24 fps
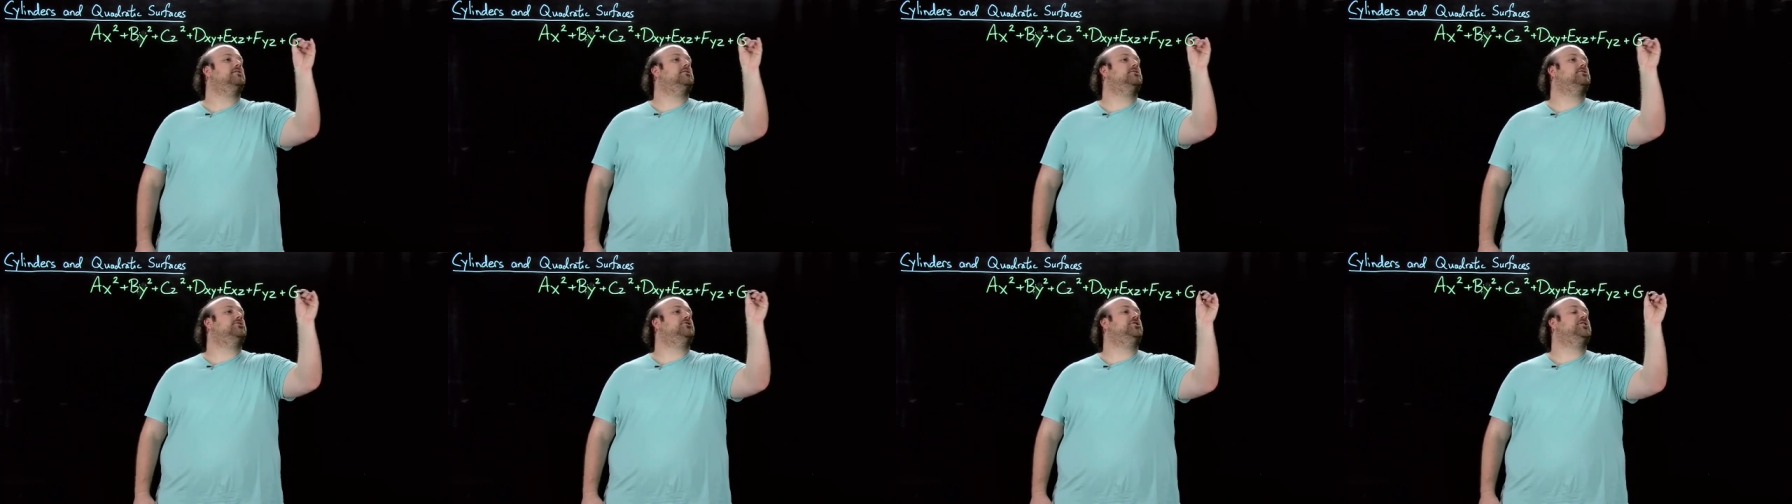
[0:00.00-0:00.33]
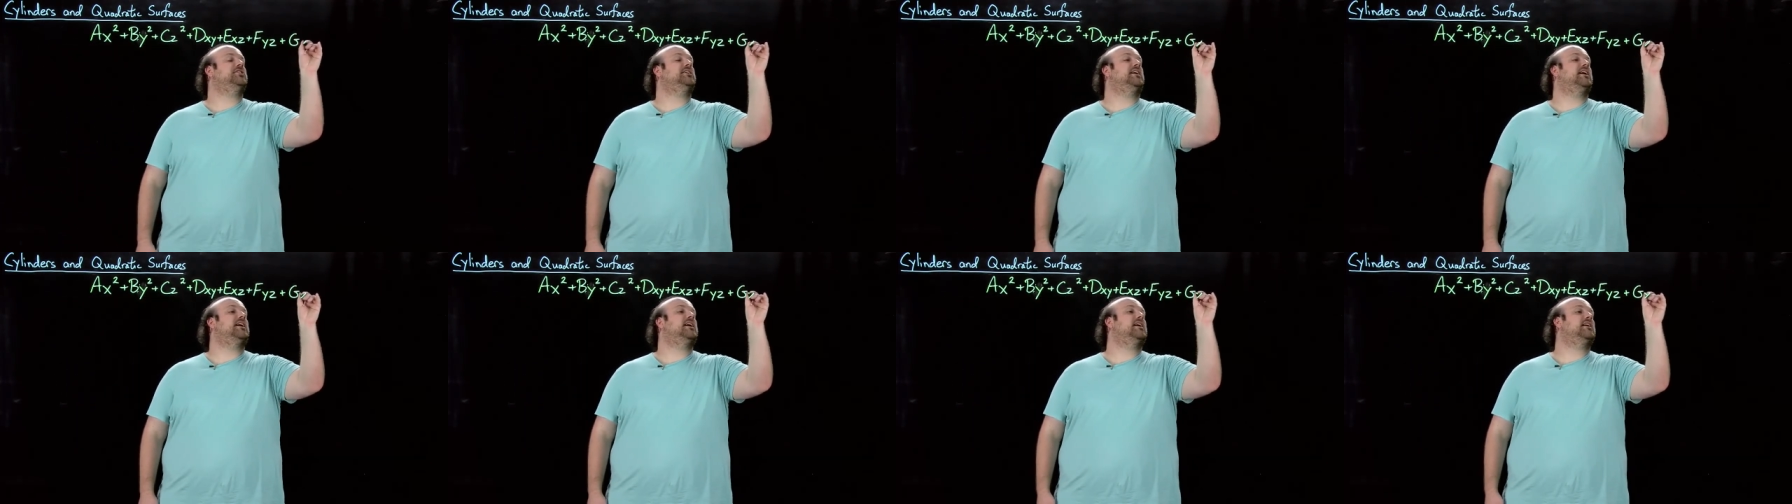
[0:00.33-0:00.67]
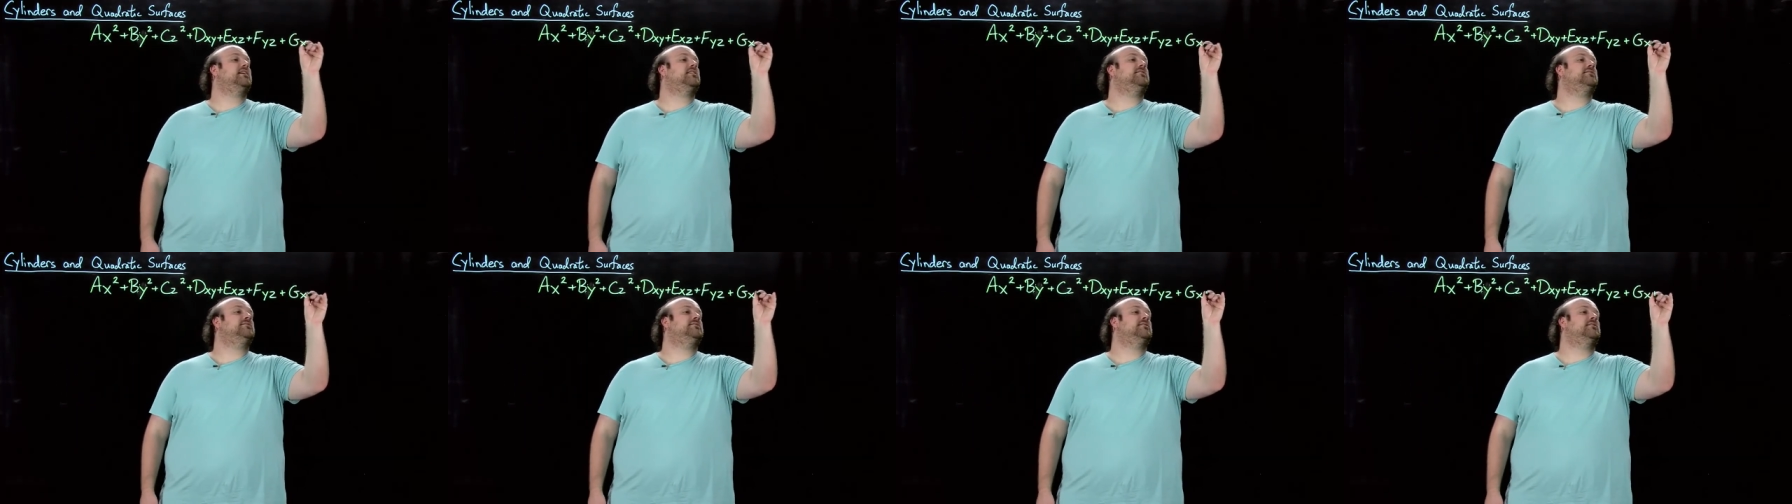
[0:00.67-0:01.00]

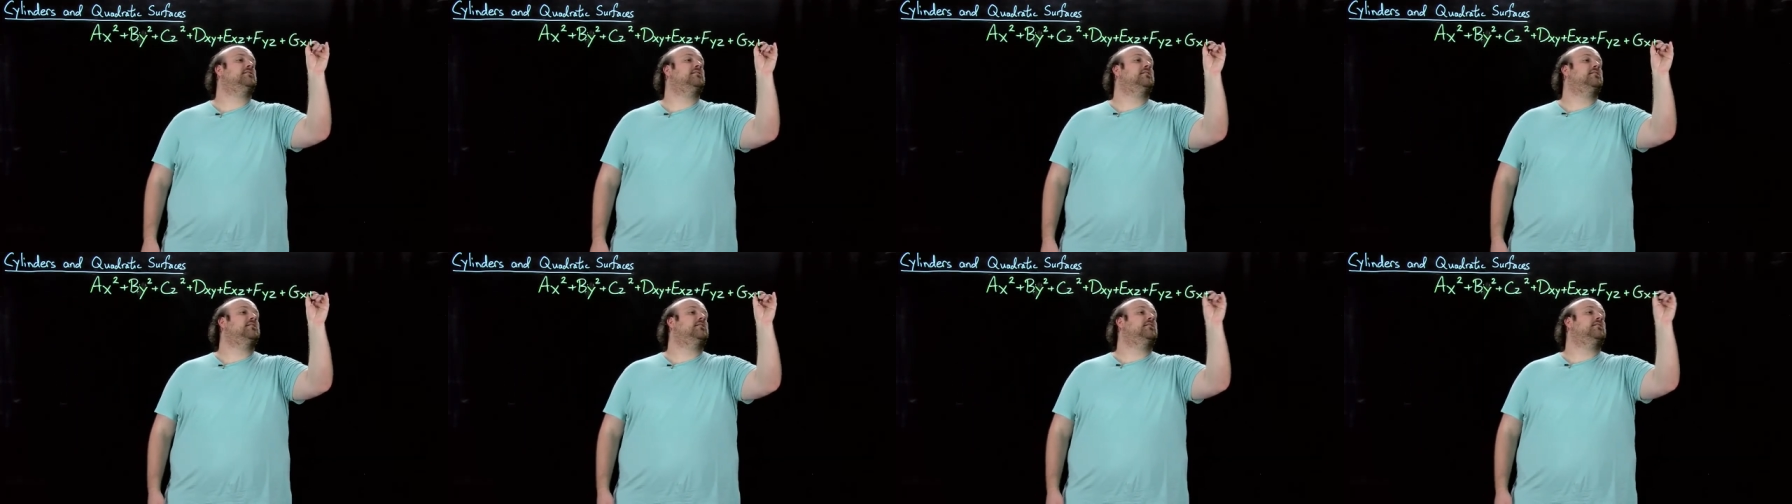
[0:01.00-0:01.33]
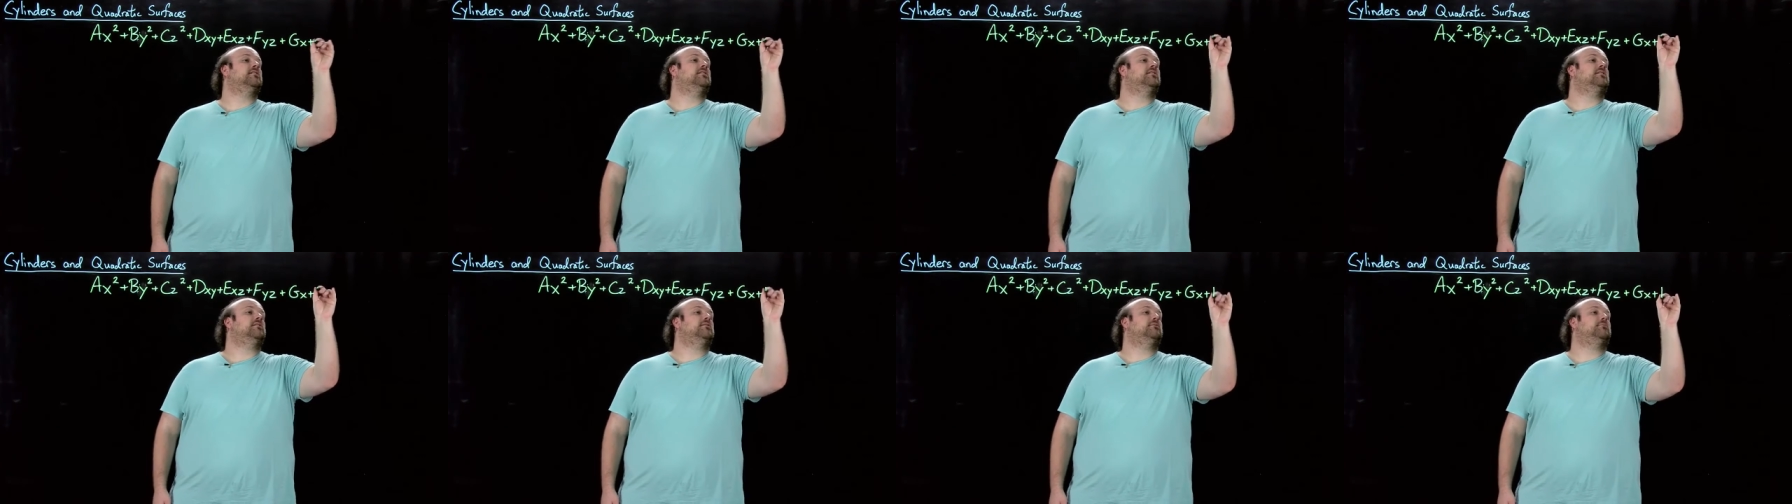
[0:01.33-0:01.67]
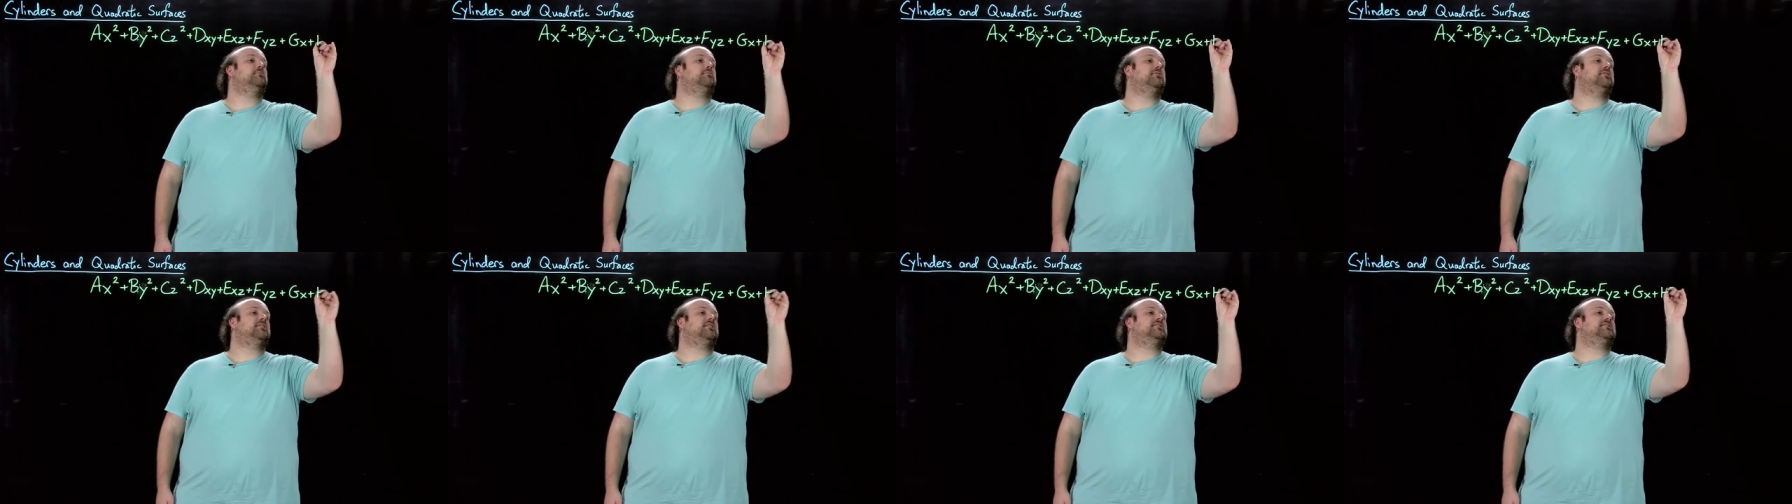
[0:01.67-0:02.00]
gx
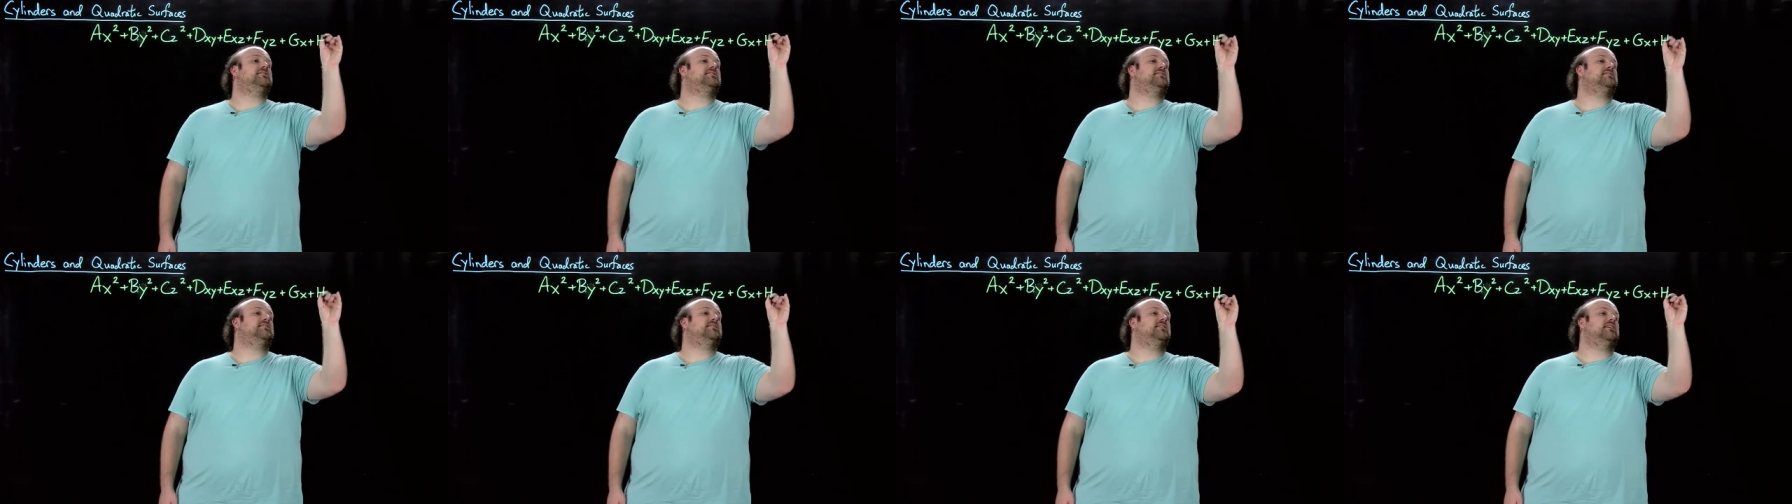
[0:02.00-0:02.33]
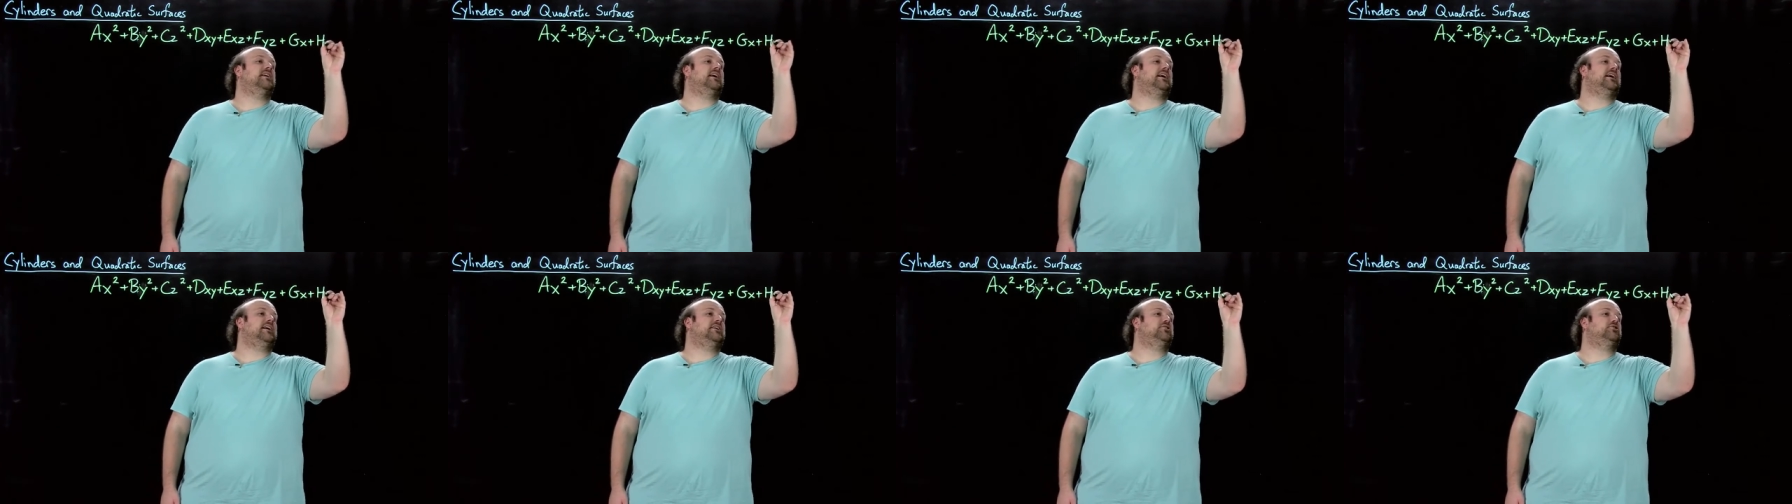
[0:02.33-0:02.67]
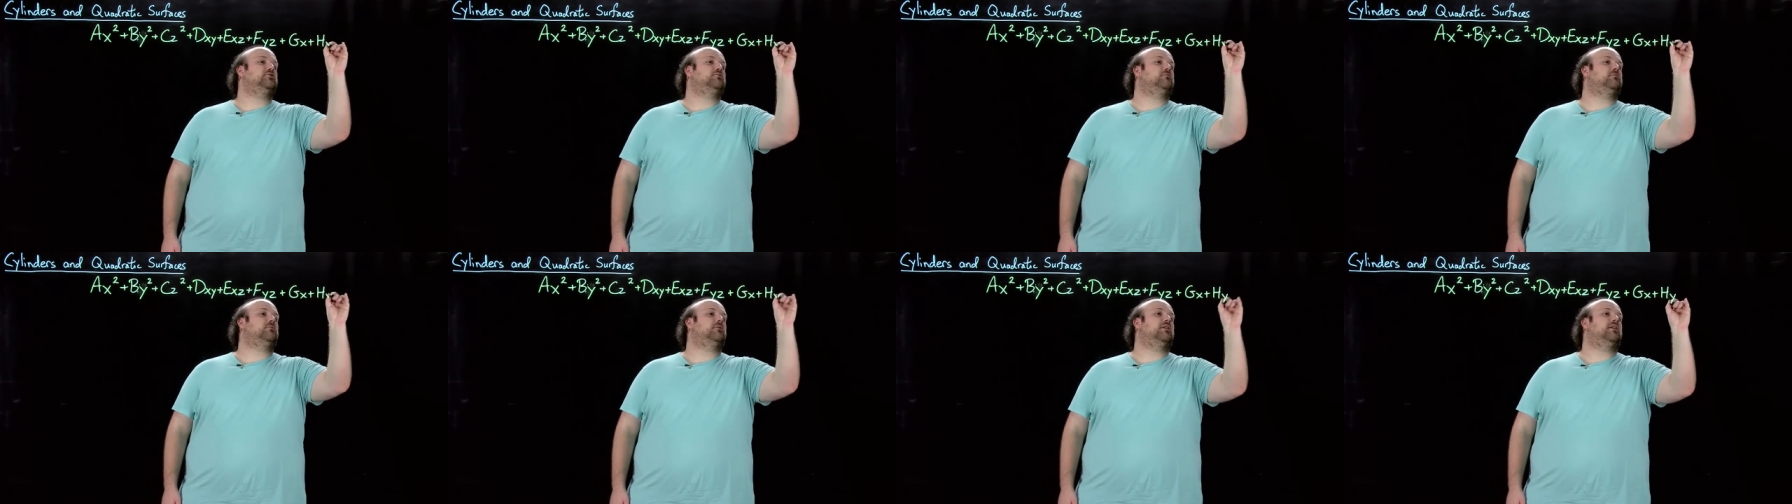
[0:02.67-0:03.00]
plus
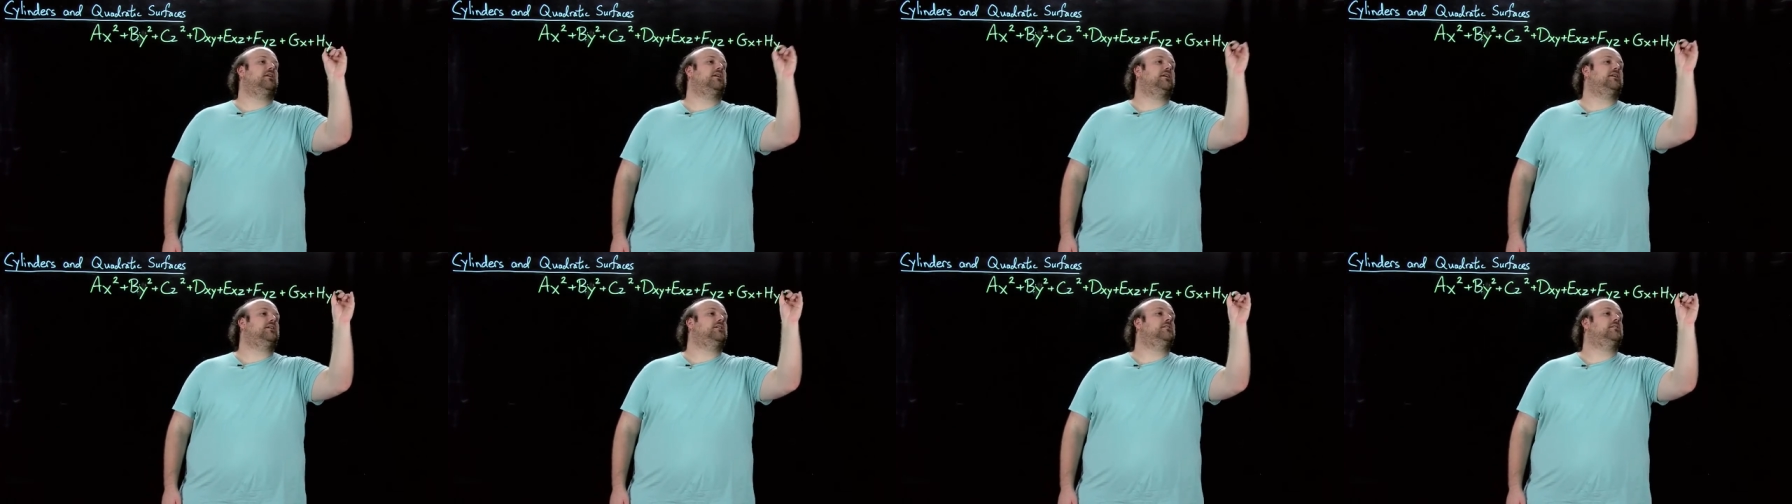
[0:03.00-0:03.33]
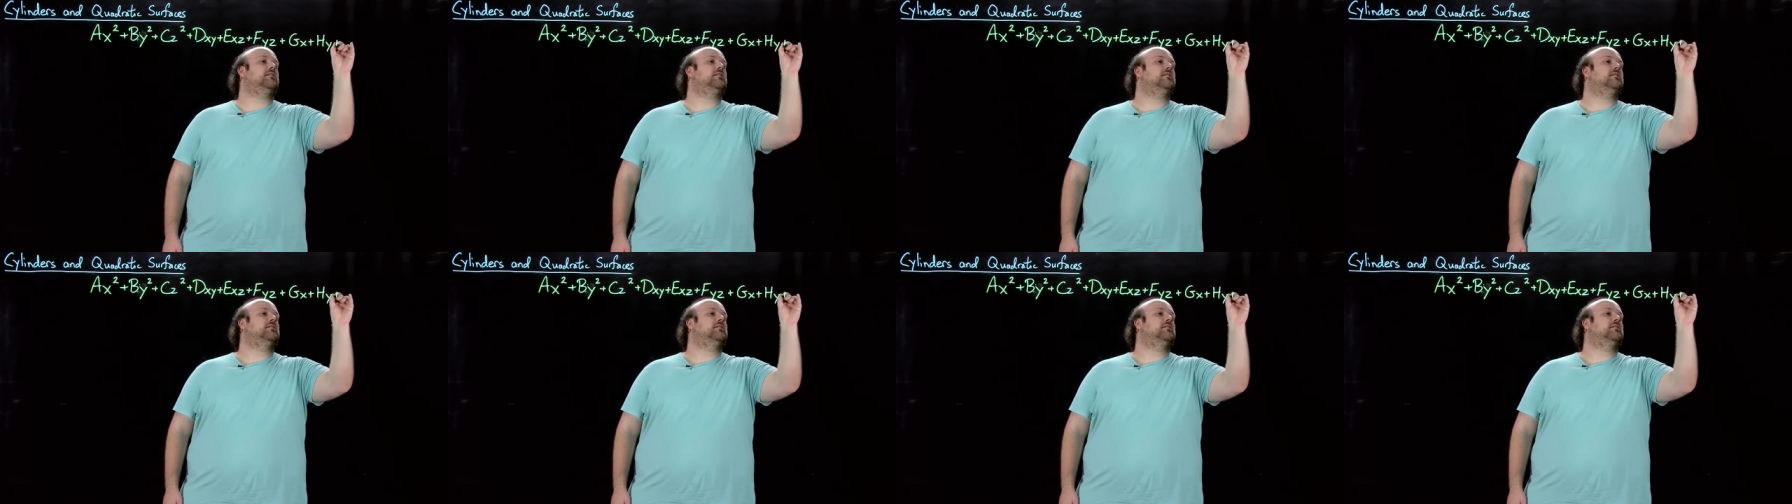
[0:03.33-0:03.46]
hy,